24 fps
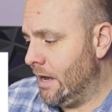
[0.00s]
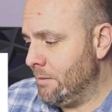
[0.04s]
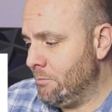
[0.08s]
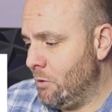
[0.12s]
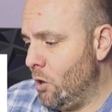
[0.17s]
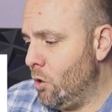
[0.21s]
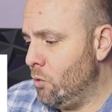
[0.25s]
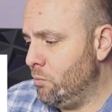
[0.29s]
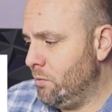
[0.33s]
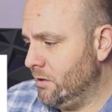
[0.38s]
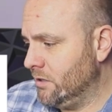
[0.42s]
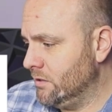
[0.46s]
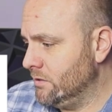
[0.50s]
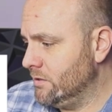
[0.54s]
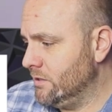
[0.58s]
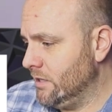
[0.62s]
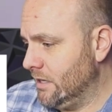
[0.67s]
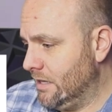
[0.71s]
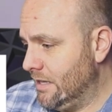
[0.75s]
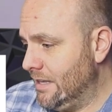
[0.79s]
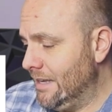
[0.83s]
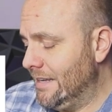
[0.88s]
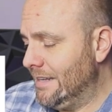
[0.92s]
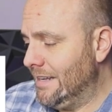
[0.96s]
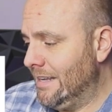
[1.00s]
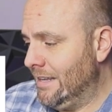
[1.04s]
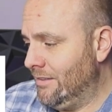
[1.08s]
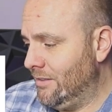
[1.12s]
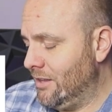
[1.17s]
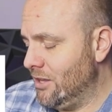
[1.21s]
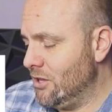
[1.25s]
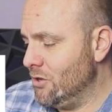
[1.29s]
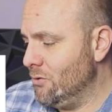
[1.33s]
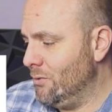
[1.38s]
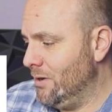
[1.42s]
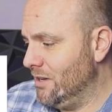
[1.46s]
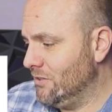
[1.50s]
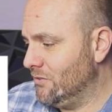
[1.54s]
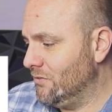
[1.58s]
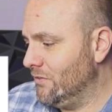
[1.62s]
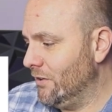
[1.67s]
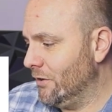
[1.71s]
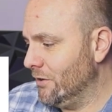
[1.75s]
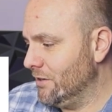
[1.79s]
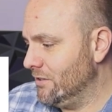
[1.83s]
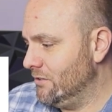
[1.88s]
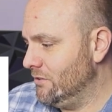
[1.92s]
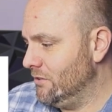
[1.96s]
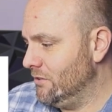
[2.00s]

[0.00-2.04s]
I'm hoping to get in the US very